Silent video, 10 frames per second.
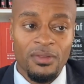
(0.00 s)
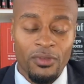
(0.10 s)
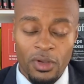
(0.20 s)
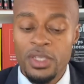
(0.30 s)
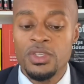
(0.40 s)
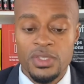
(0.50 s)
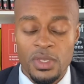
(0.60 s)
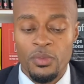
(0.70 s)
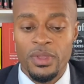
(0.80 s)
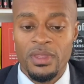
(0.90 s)

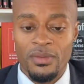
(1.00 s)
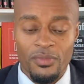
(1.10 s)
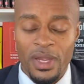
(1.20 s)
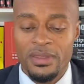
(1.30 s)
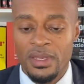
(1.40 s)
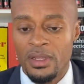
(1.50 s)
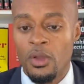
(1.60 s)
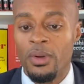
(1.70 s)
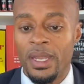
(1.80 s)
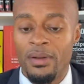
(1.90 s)
relationship with them rather than
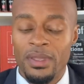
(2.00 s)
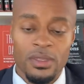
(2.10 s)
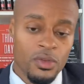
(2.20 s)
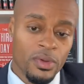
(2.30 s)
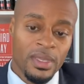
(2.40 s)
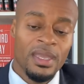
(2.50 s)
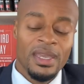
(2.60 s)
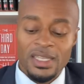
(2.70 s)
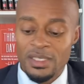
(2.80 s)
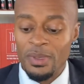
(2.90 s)
going out and doing
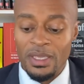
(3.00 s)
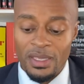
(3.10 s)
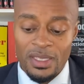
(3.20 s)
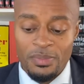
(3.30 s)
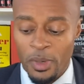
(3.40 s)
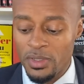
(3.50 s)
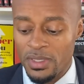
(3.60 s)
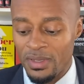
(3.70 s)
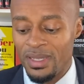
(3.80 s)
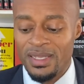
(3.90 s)
speaking gigs.
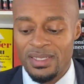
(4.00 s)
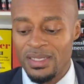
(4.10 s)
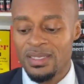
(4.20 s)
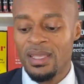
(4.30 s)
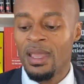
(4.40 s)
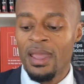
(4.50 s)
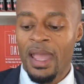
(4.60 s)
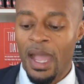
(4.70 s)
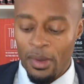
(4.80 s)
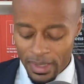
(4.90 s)
Personally, that's just
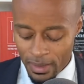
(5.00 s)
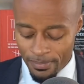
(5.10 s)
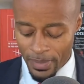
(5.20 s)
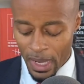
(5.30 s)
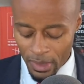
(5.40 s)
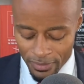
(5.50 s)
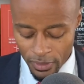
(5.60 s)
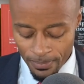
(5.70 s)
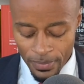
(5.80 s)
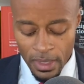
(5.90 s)
how I am.
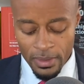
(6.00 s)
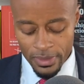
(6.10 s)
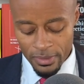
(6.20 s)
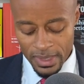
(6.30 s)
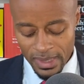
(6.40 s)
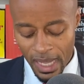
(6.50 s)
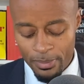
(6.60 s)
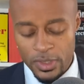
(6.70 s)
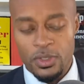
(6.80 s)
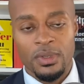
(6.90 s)
However, there is
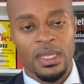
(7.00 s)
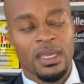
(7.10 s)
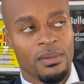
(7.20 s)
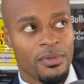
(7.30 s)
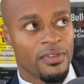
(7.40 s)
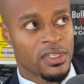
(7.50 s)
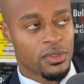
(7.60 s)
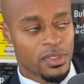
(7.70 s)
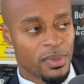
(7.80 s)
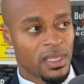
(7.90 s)
opportunity in the
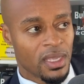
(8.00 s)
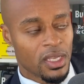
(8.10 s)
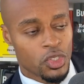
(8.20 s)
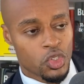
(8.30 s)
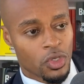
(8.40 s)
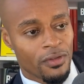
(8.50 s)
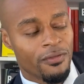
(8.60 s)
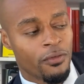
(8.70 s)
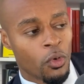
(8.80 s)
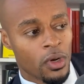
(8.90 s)
professional speaking industry
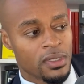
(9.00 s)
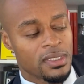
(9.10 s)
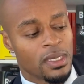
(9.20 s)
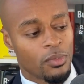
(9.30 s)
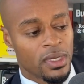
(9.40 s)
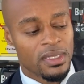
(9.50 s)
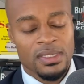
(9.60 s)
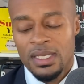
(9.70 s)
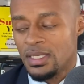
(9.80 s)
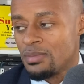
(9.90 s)
for someone
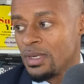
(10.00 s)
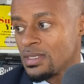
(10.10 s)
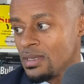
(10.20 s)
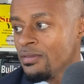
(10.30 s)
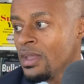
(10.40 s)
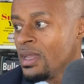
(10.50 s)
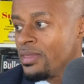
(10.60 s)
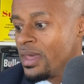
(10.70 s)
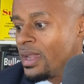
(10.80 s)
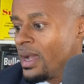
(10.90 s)
such as myself
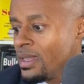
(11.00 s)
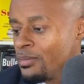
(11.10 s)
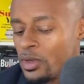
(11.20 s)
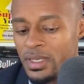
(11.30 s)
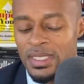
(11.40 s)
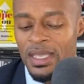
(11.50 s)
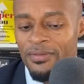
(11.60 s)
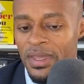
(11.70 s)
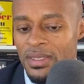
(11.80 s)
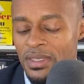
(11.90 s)
that I am going to take
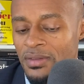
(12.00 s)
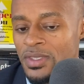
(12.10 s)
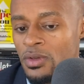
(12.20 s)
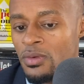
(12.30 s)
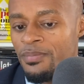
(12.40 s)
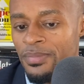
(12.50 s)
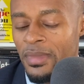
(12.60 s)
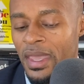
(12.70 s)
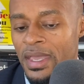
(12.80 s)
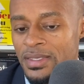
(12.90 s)
advantage of. So
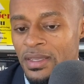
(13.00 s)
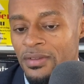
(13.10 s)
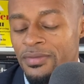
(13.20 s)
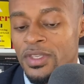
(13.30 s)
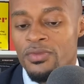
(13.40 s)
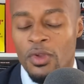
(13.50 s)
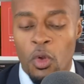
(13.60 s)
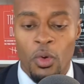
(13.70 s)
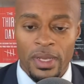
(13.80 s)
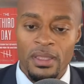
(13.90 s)
as of this
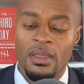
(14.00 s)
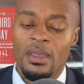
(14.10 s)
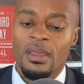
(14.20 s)
recording,